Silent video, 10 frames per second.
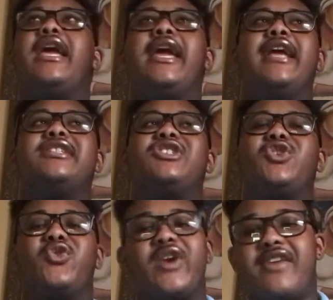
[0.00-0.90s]
it's
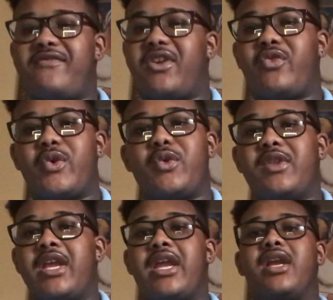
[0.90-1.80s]
great for critical
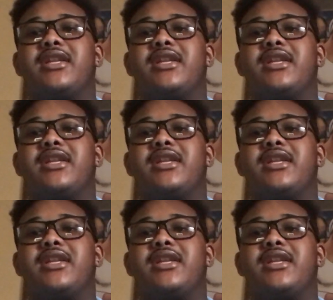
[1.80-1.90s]
thinking,